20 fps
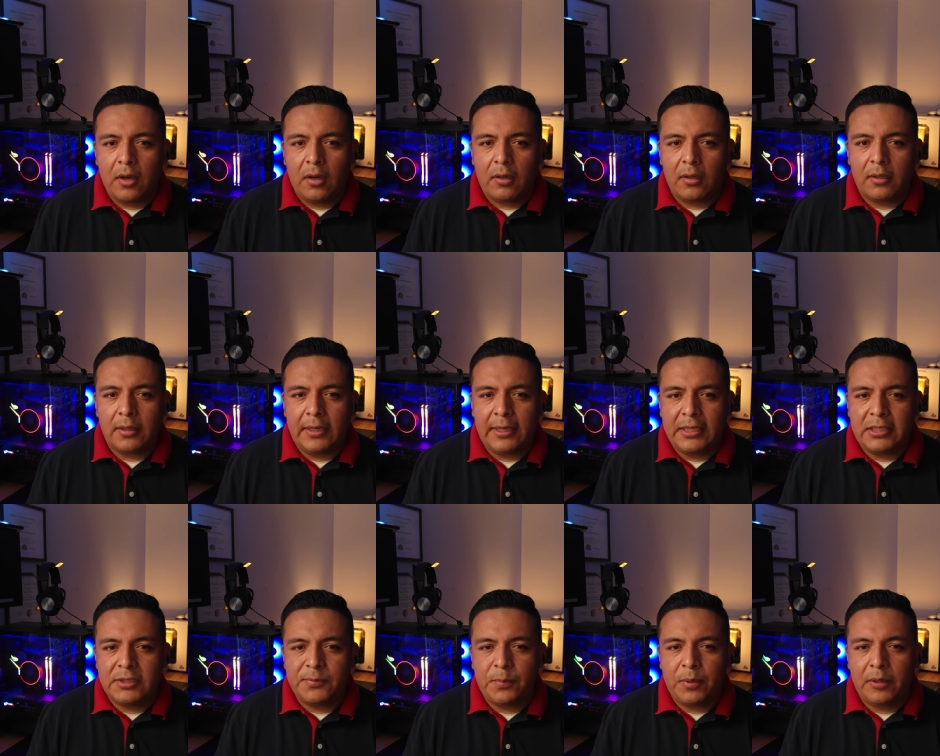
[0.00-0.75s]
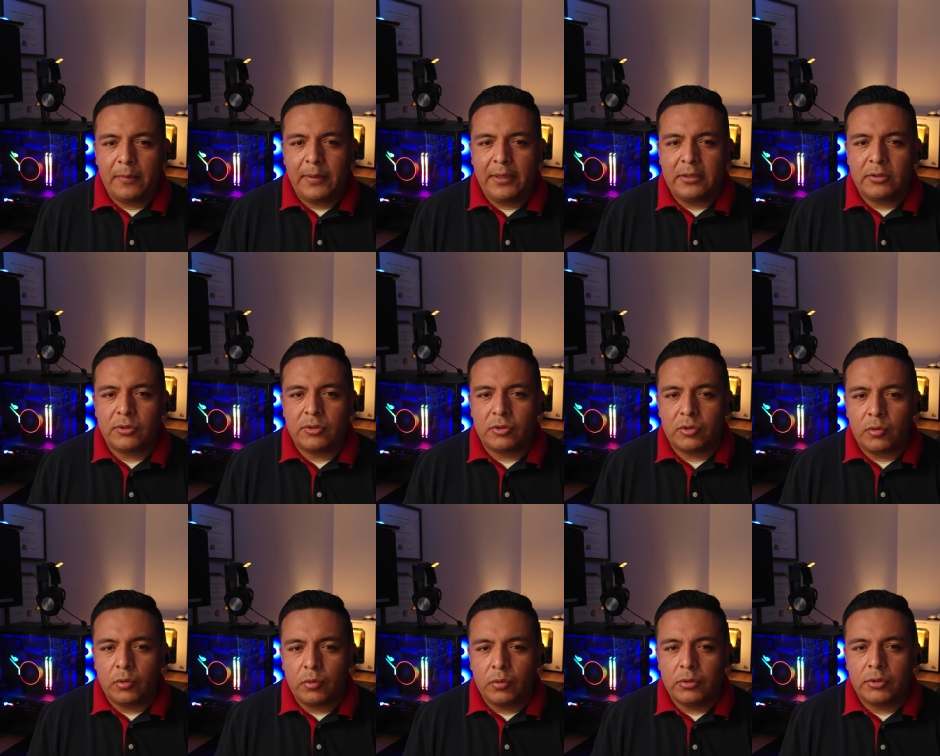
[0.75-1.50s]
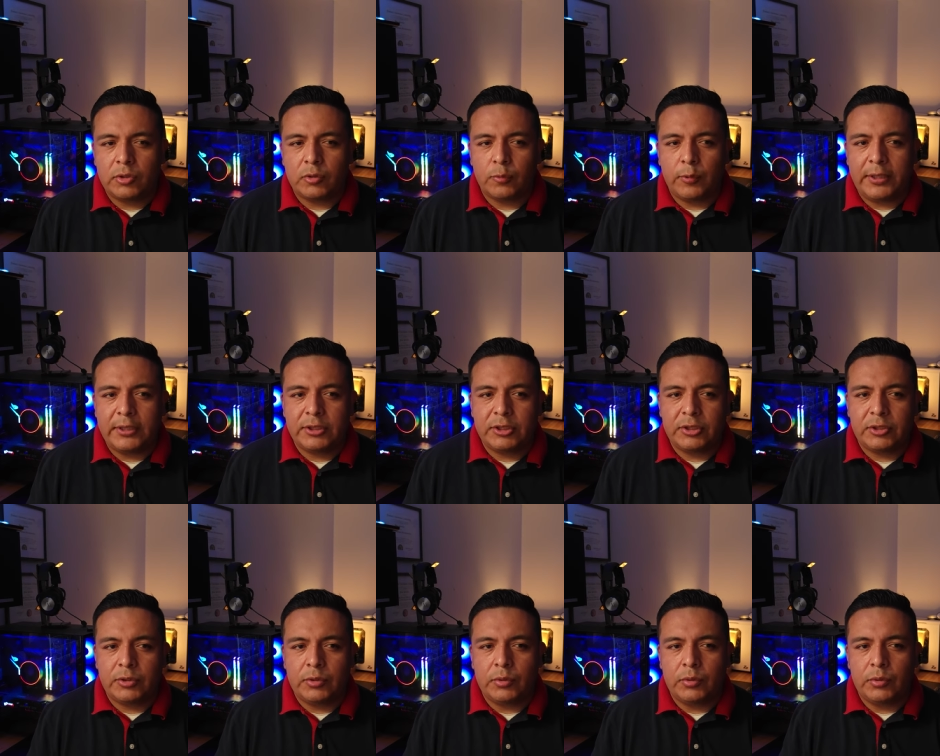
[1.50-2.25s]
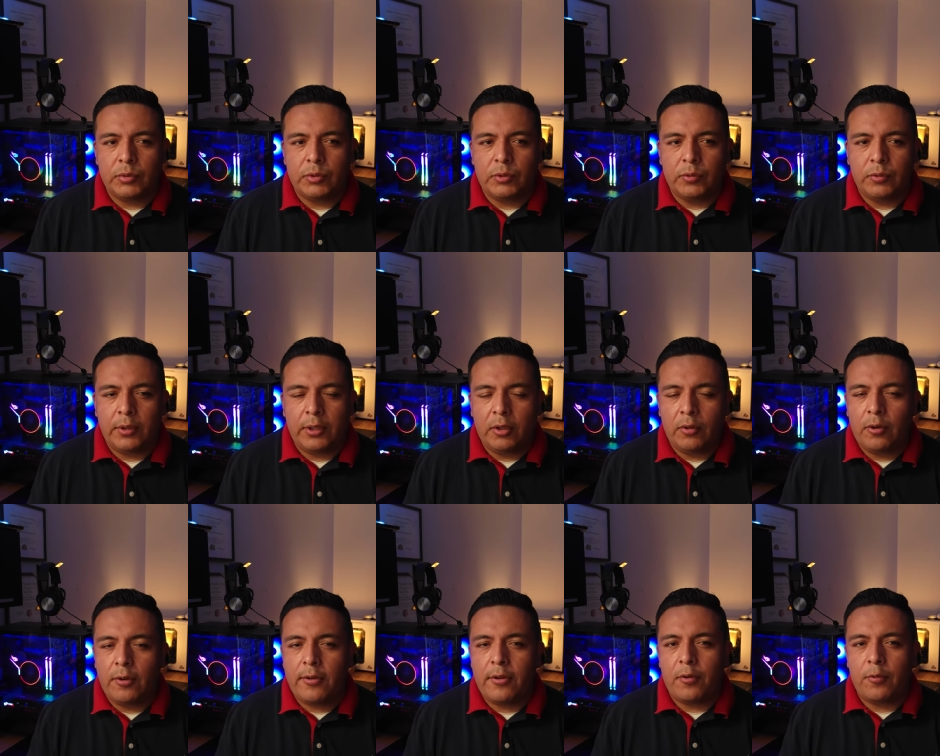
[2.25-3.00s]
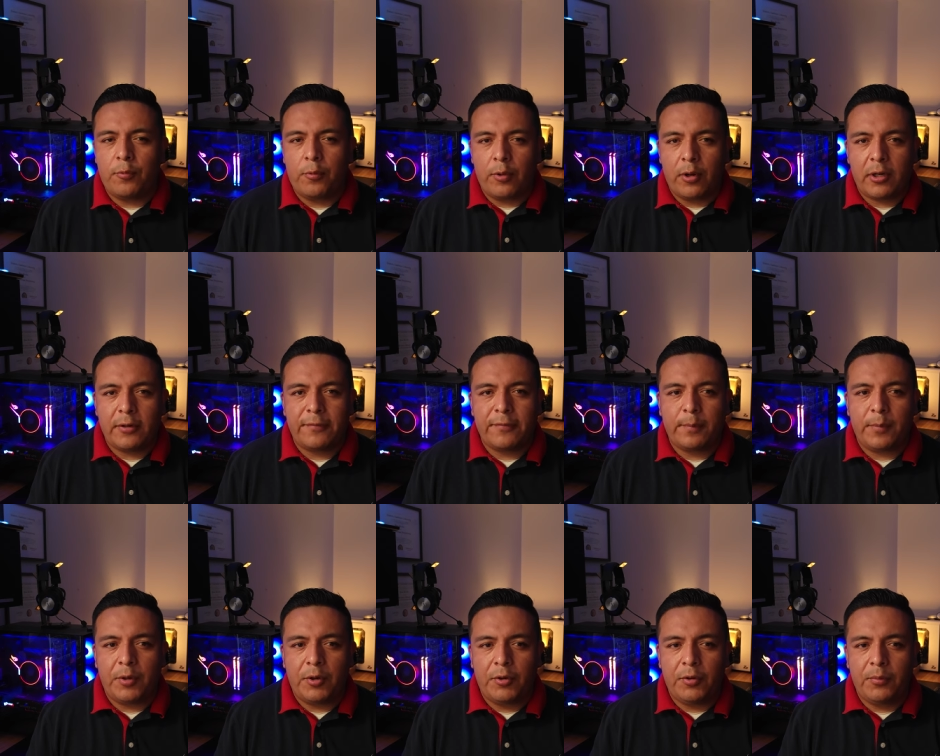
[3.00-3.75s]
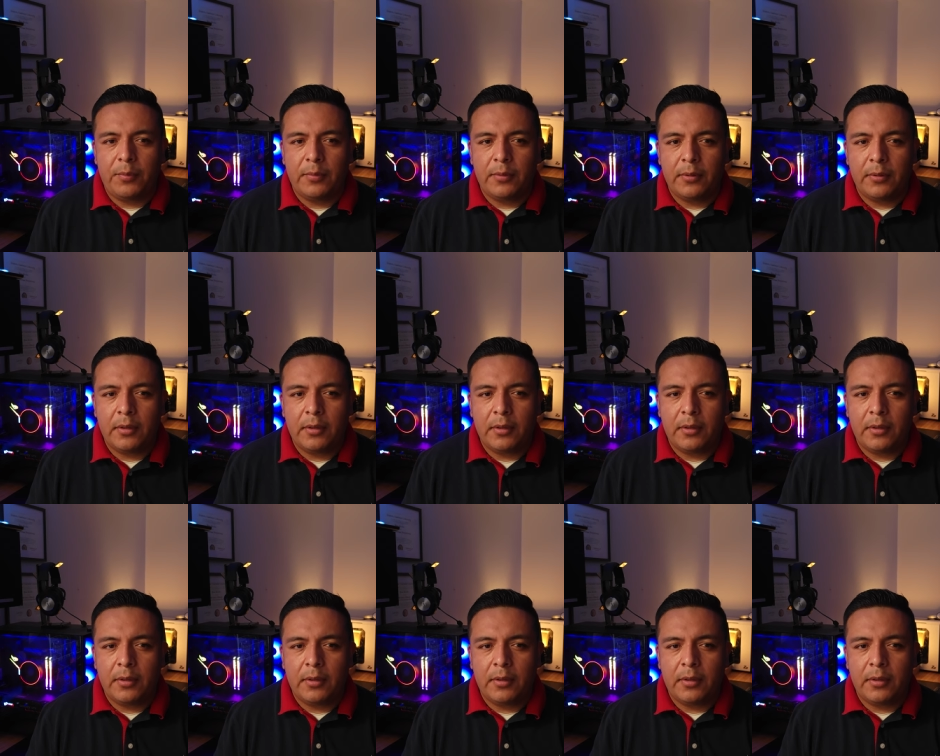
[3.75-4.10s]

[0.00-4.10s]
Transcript: our kids' public school switched to doing all the work from home.